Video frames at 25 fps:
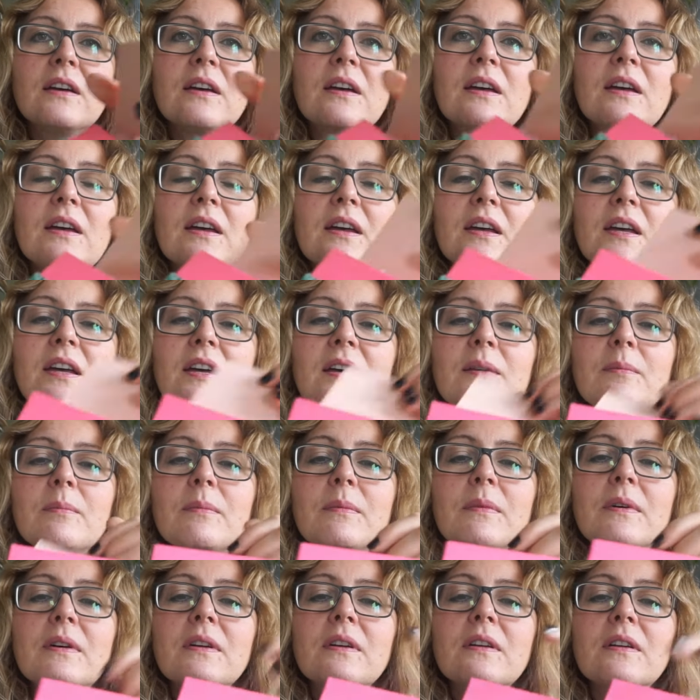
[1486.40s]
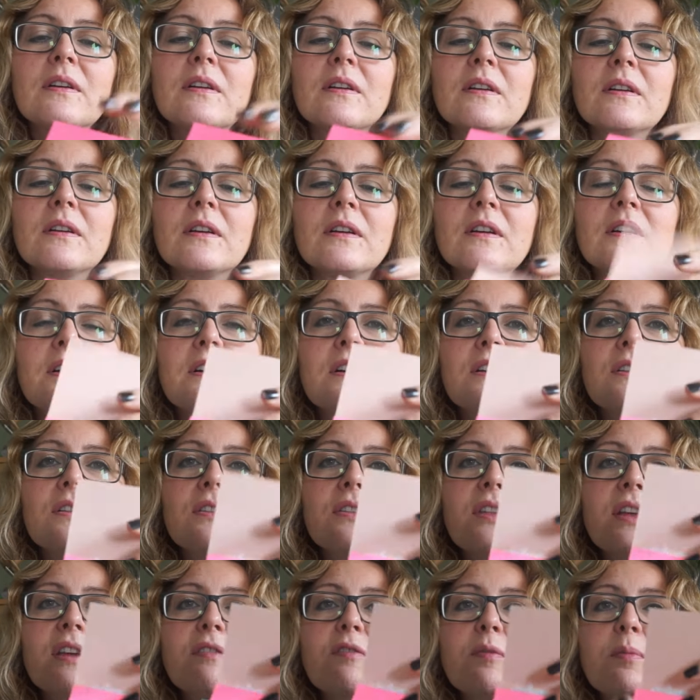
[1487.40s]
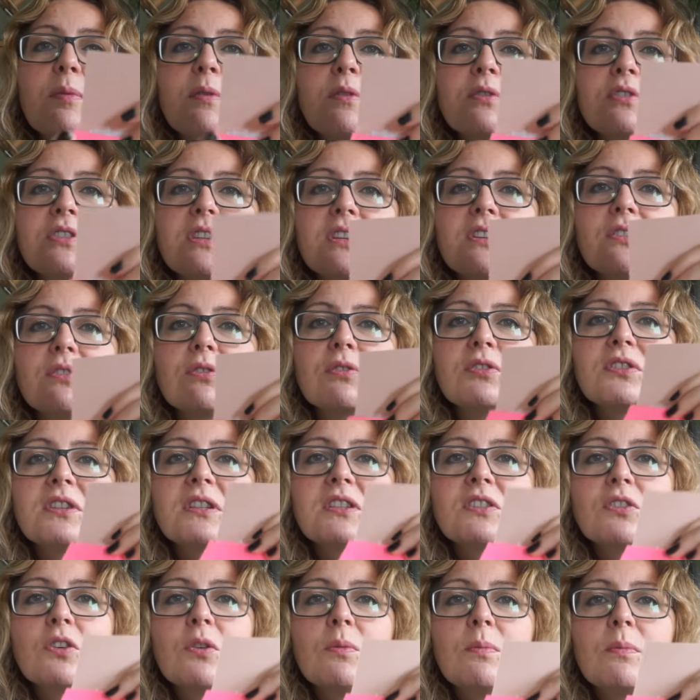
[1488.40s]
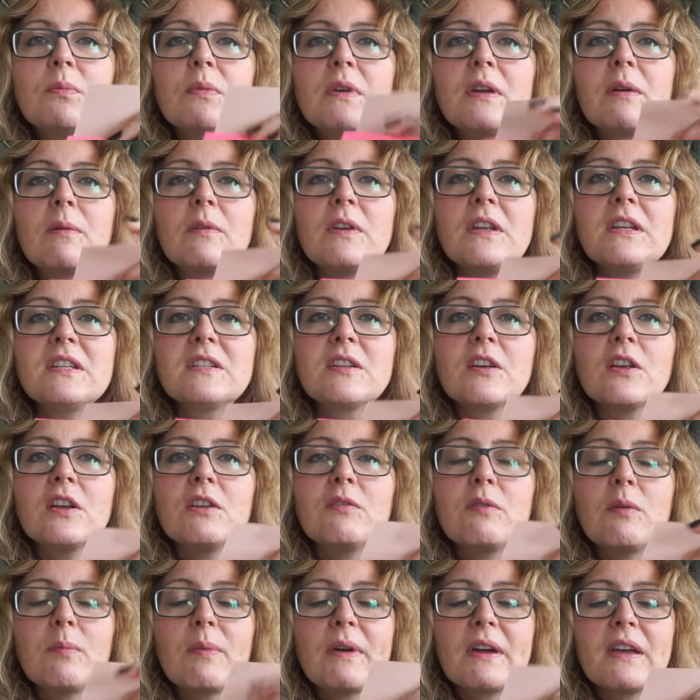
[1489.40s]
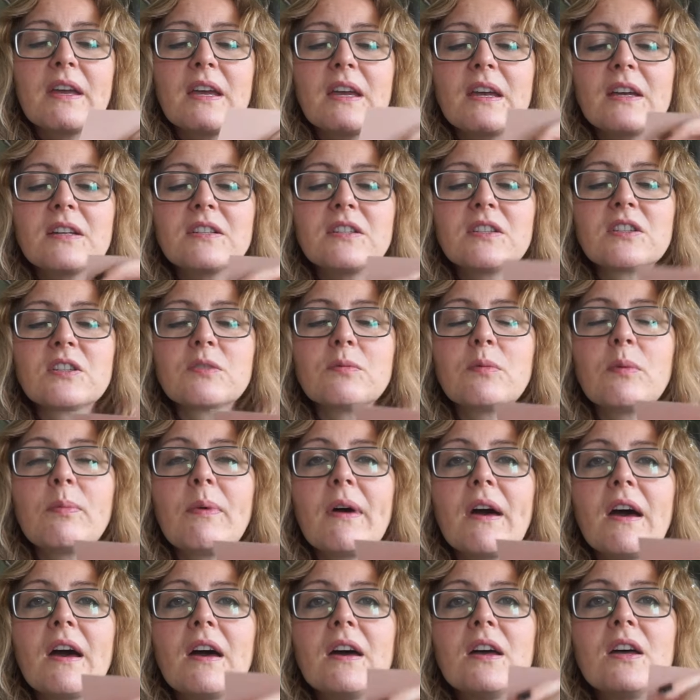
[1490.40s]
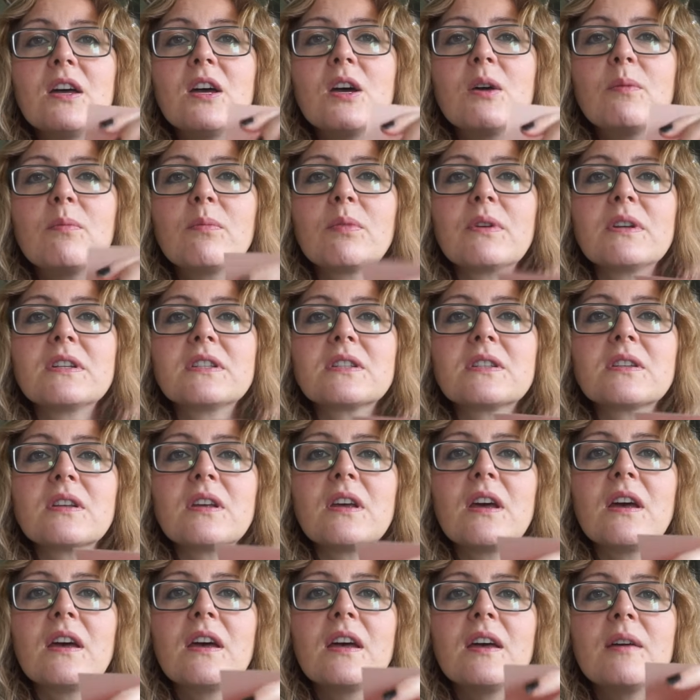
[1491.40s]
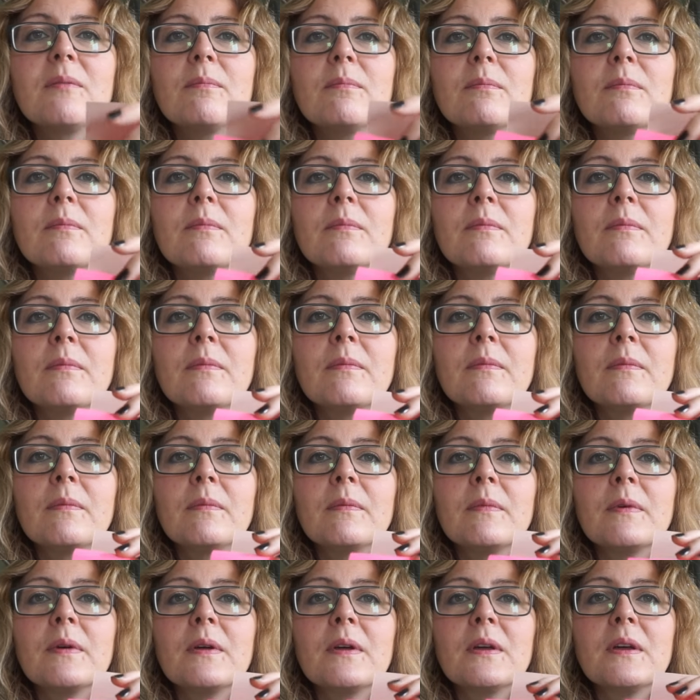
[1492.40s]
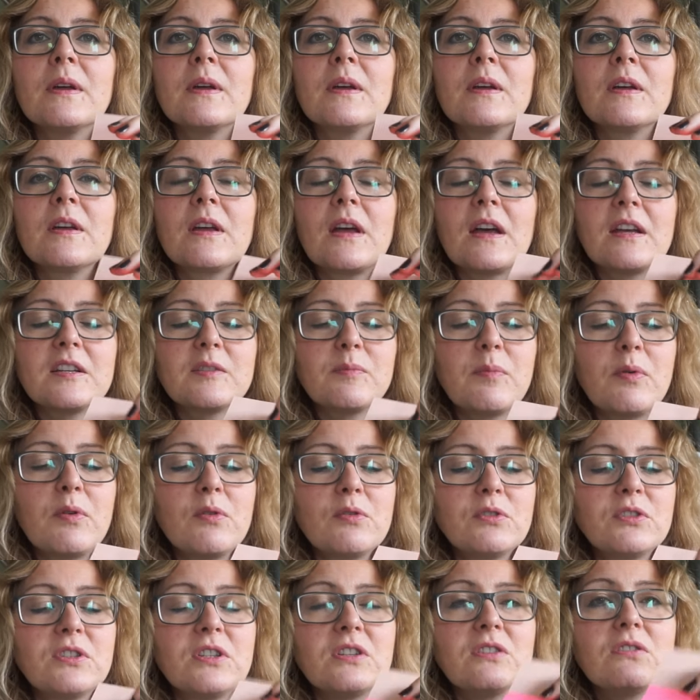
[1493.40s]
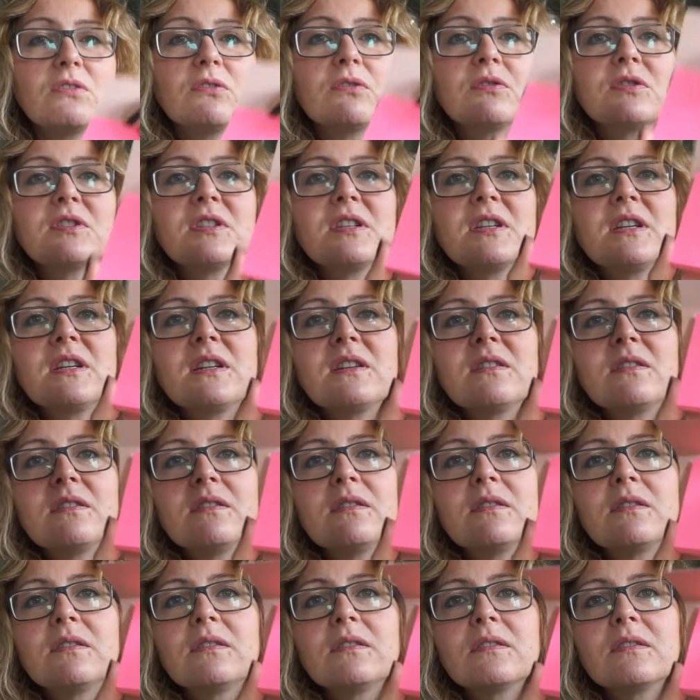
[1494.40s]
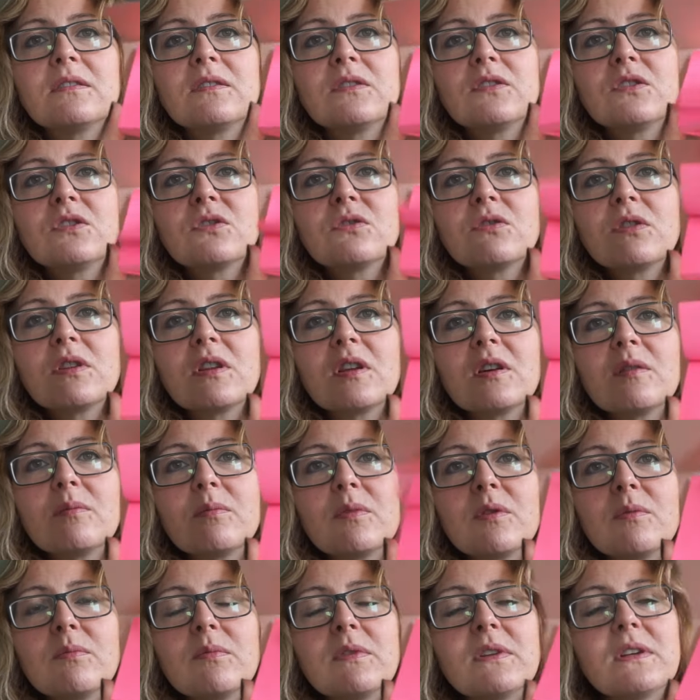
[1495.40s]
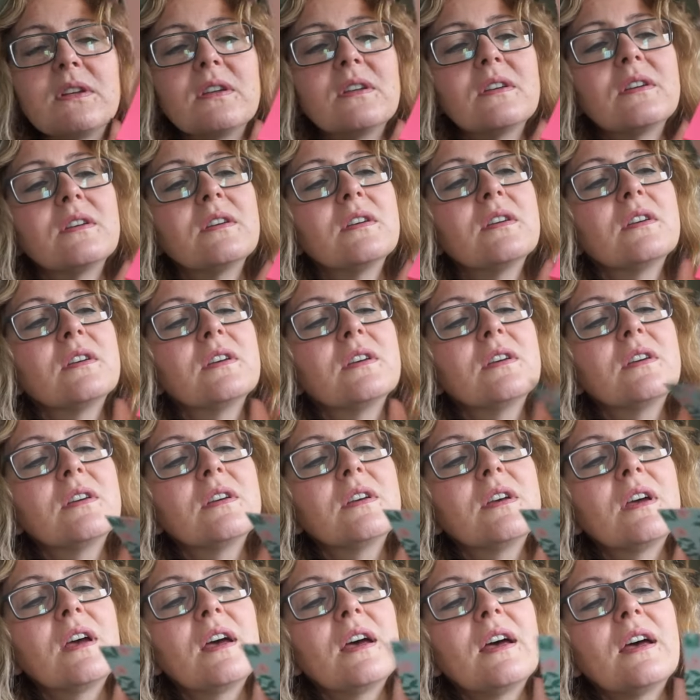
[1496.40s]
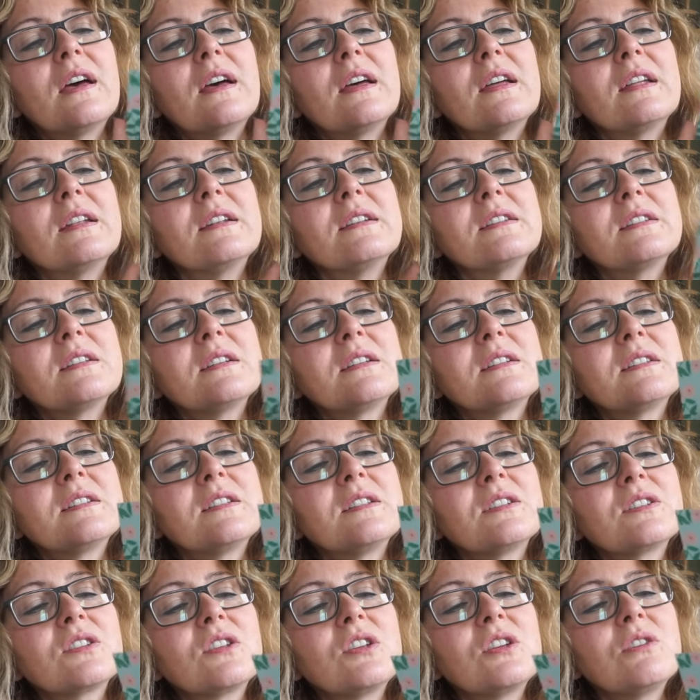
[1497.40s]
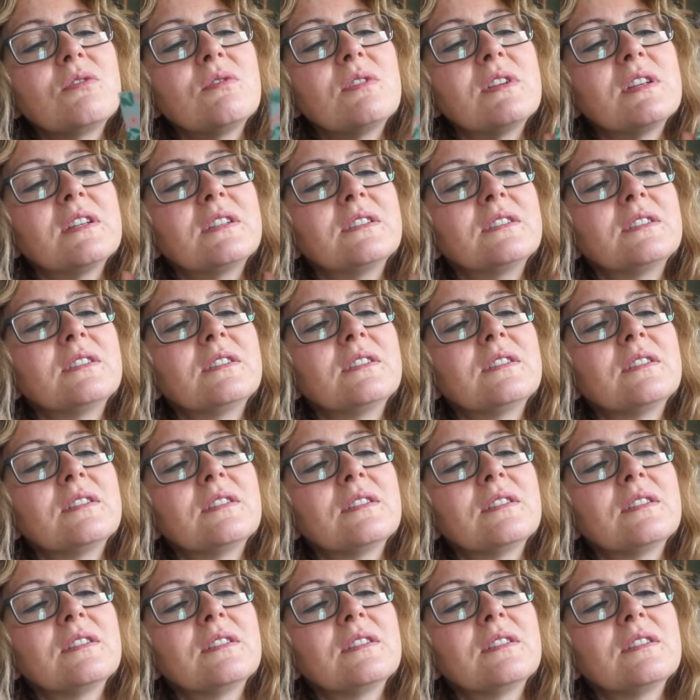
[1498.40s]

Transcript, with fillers: um, thing for post-it notes. It's come, I need to glue it back in because it's come apart, but it's um has post-it notes in. I'll show you that properly. And it's this cute little,